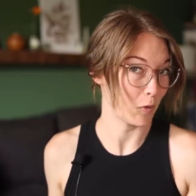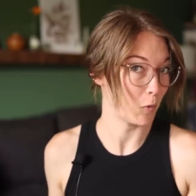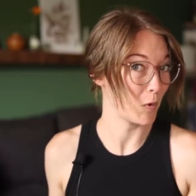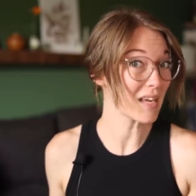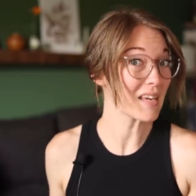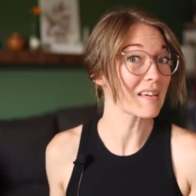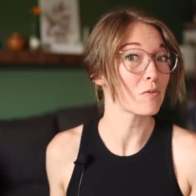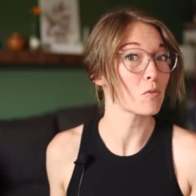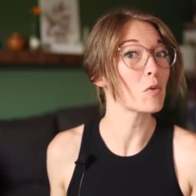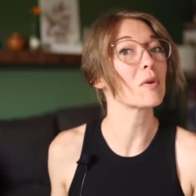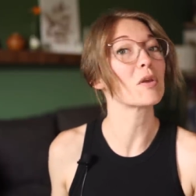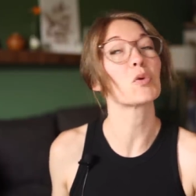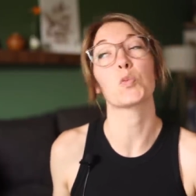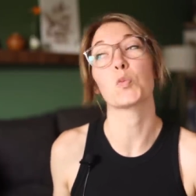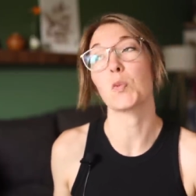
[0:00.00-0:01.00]
Week would
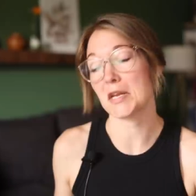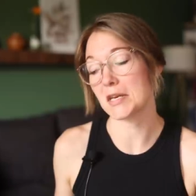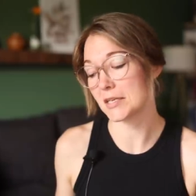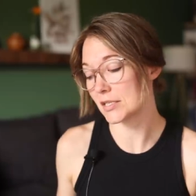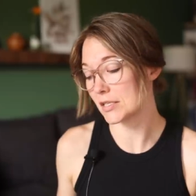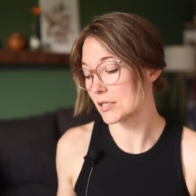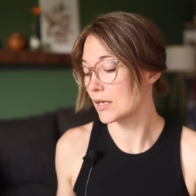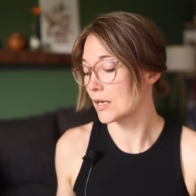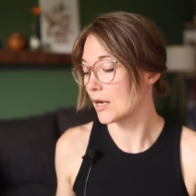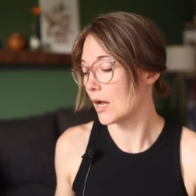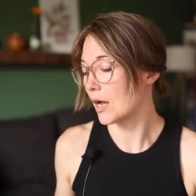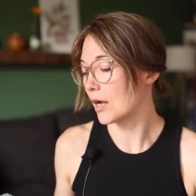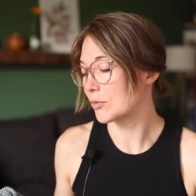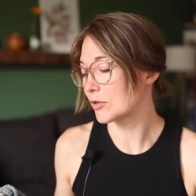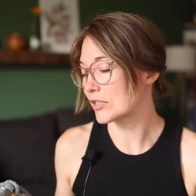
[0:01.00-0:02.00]
be great
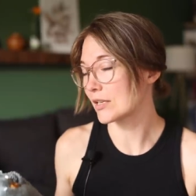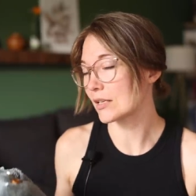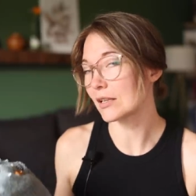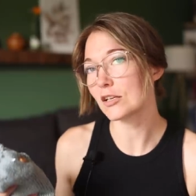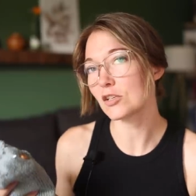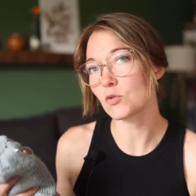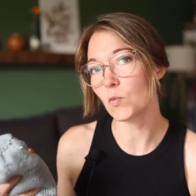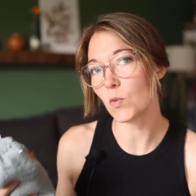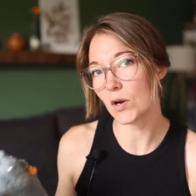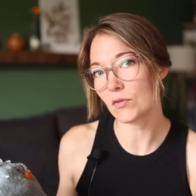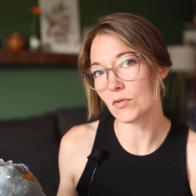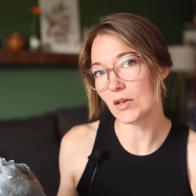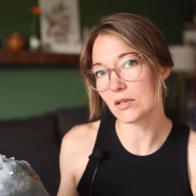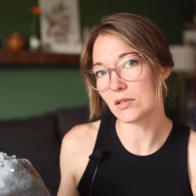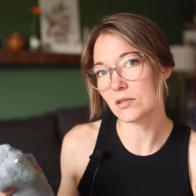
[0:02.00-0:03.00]
uh, because I'd like to
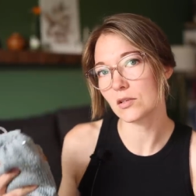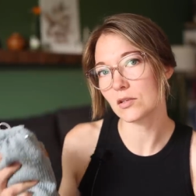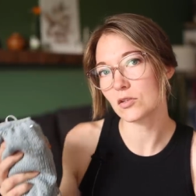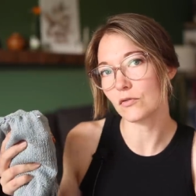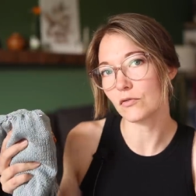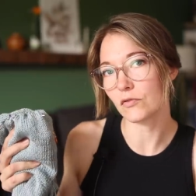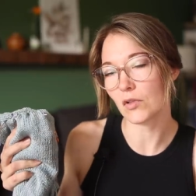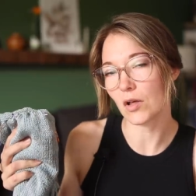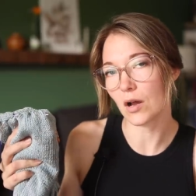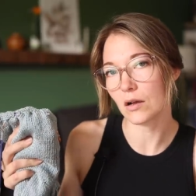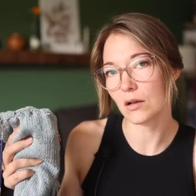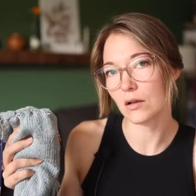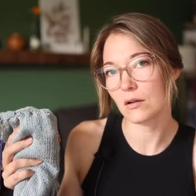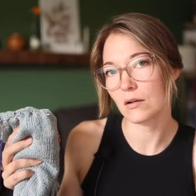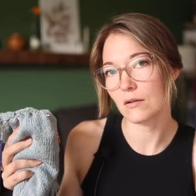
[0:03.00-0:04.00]
wear this to
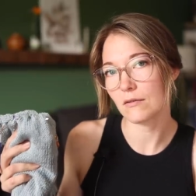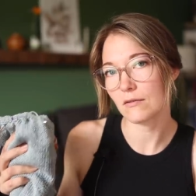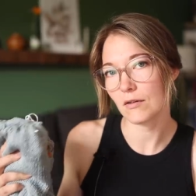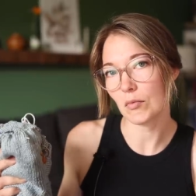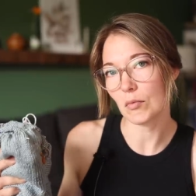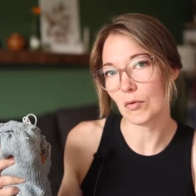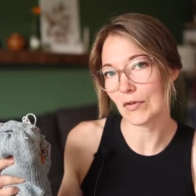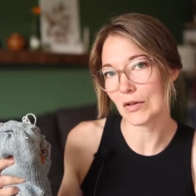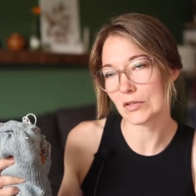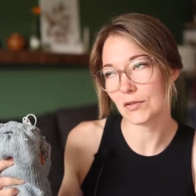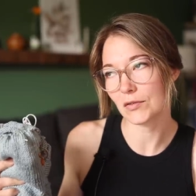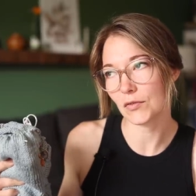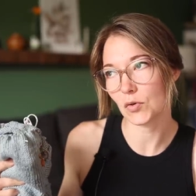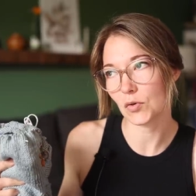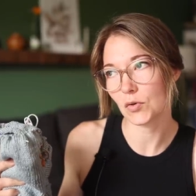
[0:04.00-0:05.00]
flock Fiber
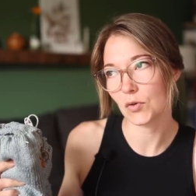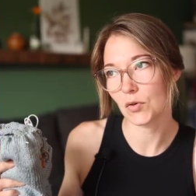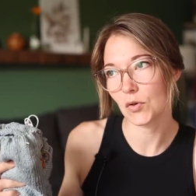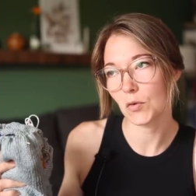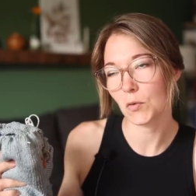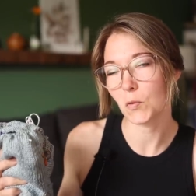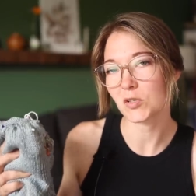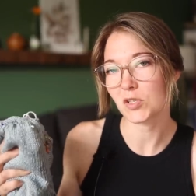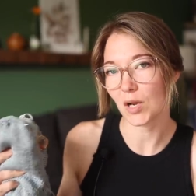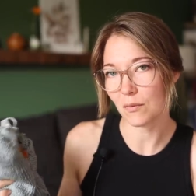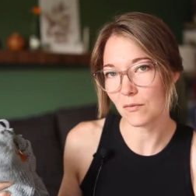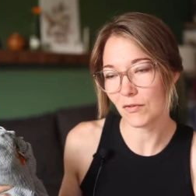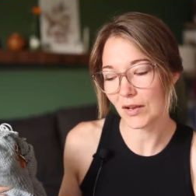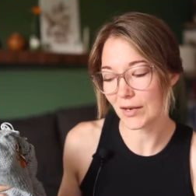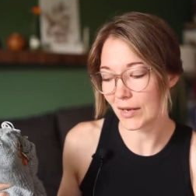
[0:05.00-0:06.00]
Festival, which I
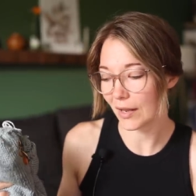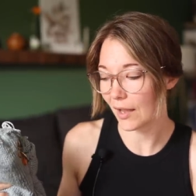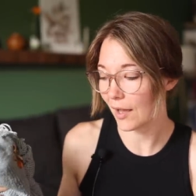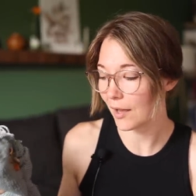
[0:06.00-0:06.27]
am bending